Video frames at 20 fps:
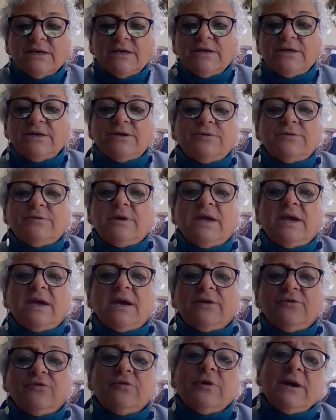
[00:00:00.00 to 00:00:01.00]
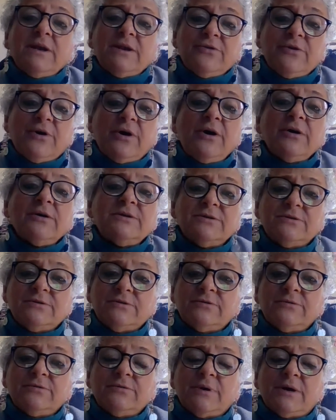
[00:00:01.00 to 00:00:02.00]
You can train a dog
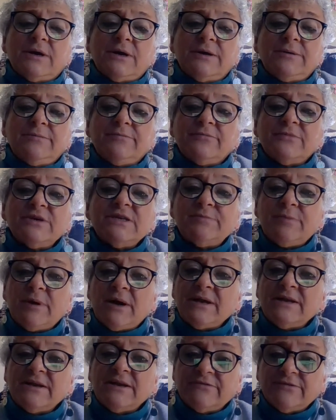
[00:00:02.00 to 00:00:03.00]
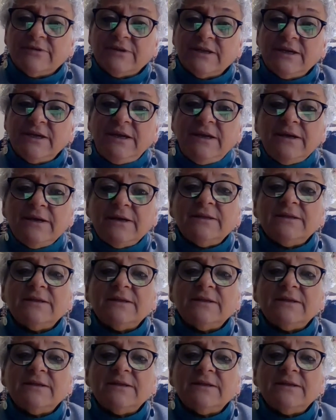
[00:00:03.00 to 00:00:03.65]
to respond differently.